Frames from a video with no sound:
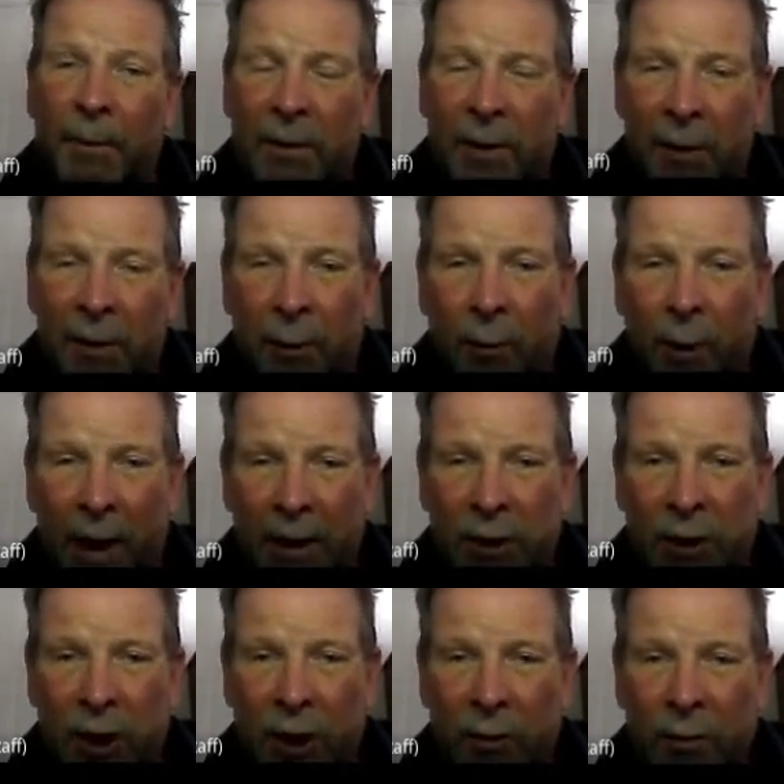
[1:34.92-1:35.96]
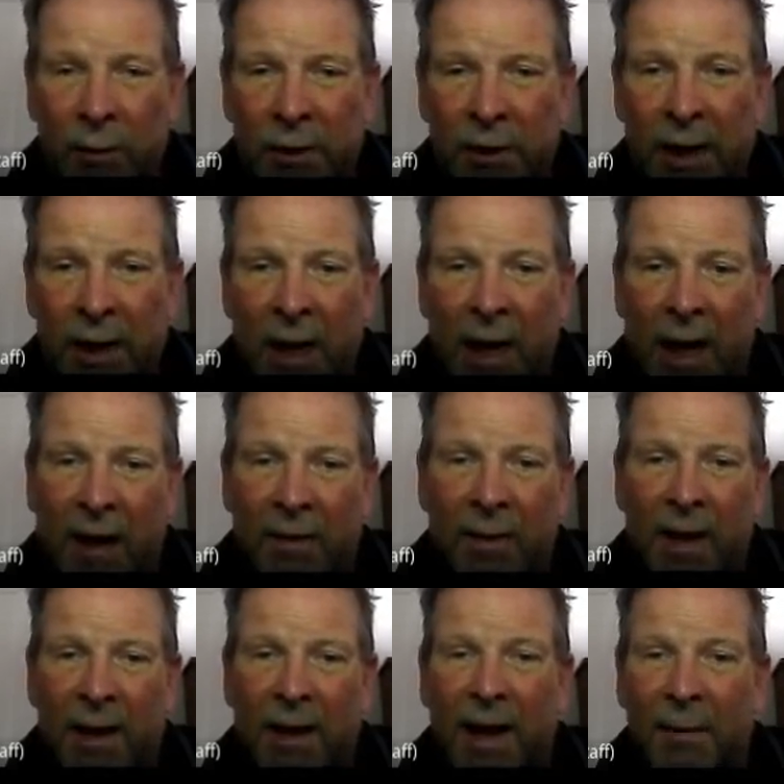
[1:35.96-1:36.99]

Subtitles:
did the ratios, and then